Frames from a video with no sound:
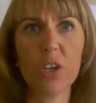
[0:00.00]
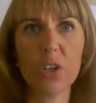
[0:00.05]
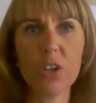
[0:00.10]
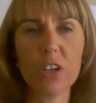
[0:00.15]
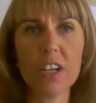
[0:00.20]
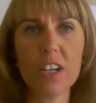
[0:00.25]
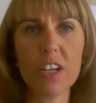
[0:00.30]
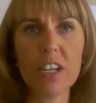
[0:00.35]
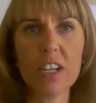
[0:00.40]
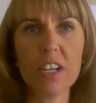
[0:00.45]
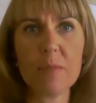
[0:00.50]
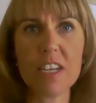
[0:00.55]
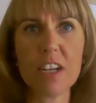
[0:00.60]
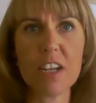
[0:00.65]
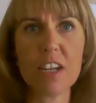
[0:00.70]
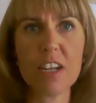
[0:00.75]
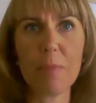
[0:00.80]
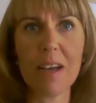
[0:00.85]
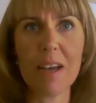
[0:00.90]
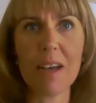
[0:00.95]
cured
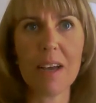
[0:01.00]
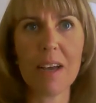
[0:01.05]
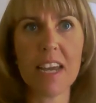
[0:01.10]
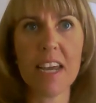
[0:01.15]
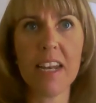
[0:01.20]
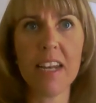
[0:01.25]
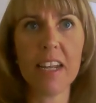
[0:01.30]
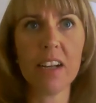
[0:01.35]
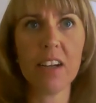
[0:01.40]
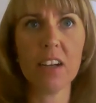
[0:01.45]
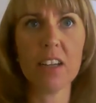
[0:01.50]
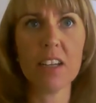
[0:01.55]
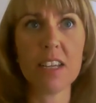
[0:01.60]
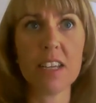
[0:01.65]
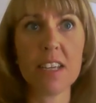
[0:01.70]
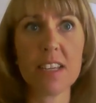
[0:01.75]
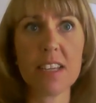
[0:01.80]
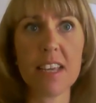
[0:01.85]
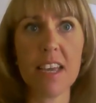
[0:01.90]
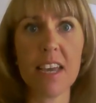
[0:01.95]
himself by standing on
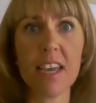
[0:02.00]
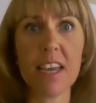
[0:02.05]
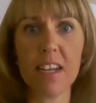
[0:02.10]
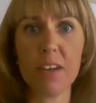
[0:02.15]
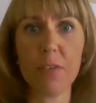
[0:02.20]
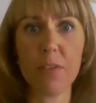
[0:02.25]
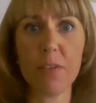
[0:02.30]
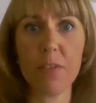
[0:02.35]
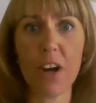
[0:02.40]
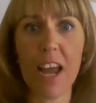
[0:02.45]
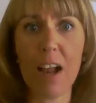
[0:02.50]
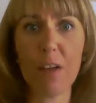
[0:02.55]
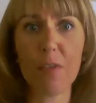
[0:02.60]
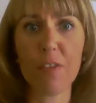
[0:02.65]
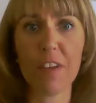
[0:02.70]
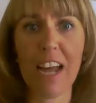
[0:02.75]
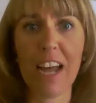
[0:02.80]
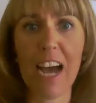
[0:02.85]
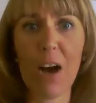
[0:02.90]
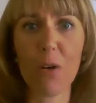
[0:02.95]
his head for
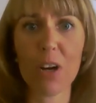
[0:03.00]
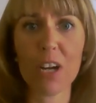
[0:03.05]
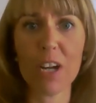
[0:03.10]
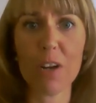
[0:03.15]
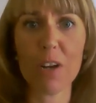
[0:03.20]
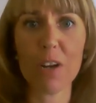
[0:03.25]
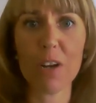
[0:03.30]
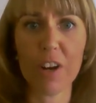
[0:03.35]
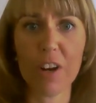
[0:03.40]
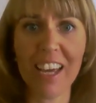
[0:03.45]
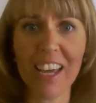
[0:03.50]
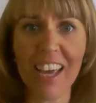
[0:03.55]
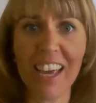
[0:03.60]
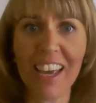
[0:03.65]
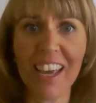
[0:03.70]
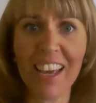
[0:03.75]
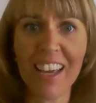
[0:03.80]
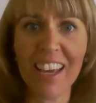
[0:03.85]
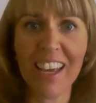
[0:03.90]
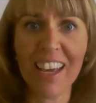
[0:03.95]
half an hour every
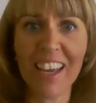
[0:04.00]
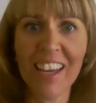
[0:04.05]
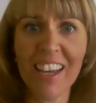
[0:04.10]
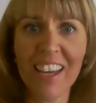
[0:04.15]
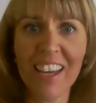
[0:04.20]
day.